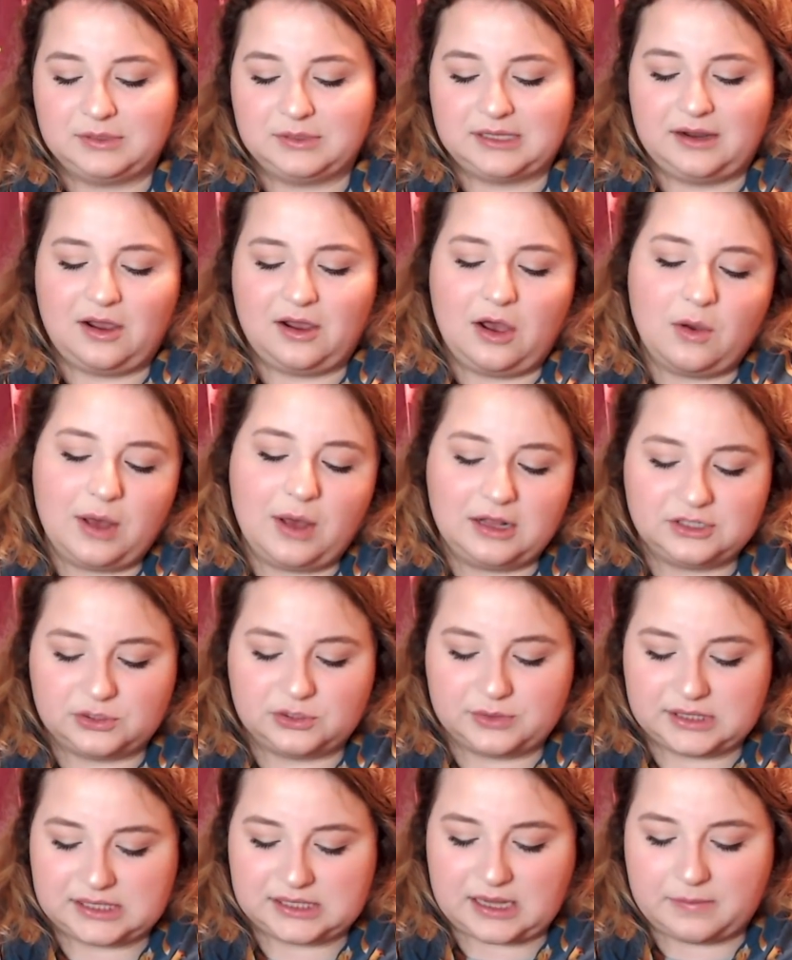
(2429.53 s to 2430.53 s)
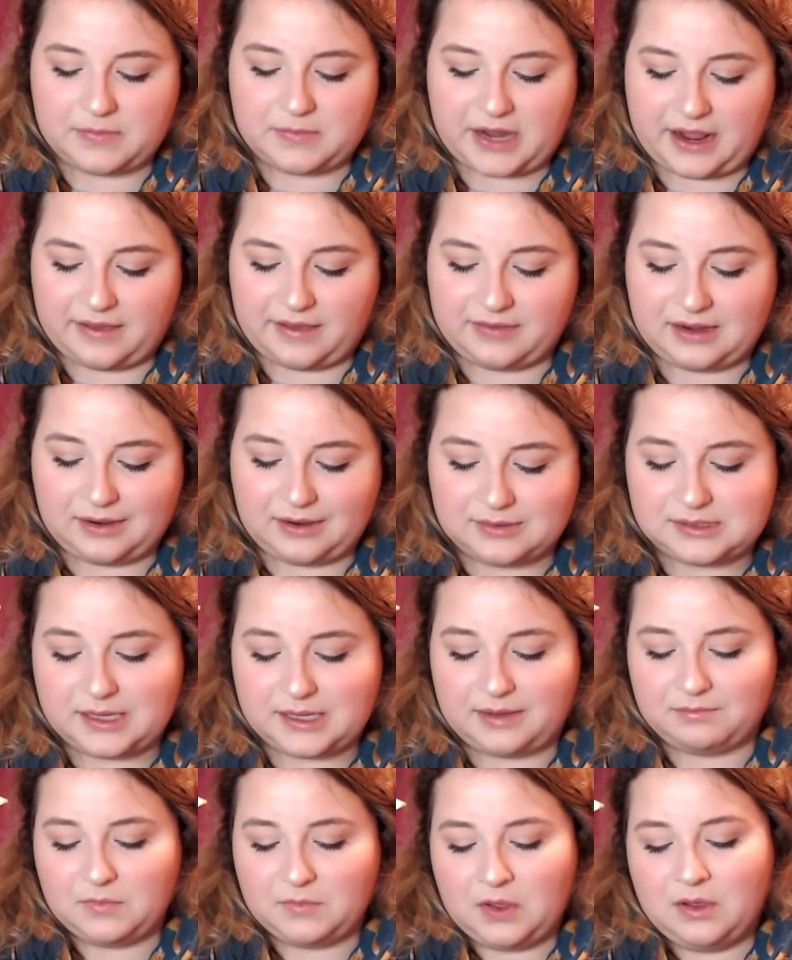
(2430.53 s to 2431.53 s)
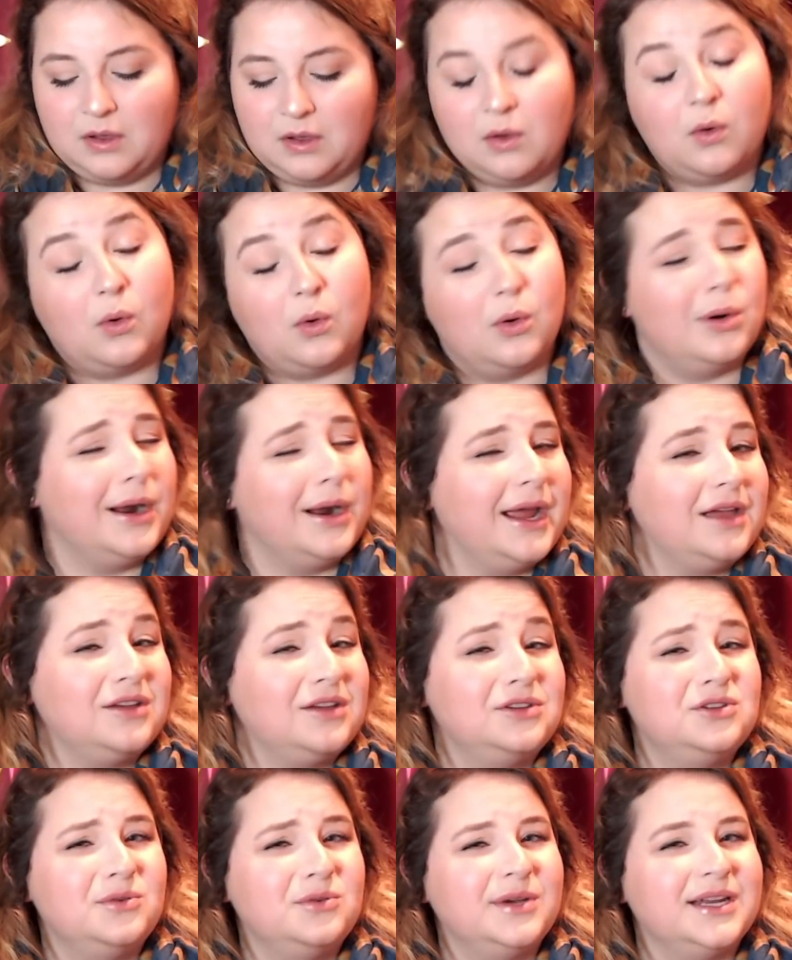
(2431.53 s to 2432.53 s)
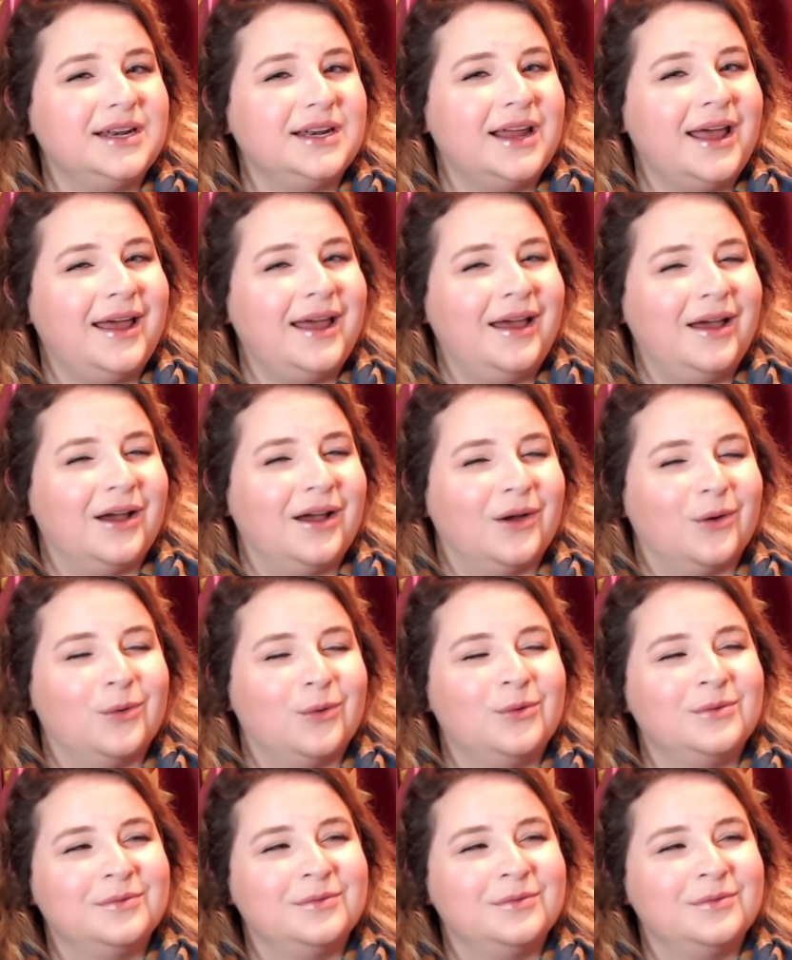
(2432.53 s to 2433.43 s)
oh, I'll do it someday. And then I was like, or I could do it now.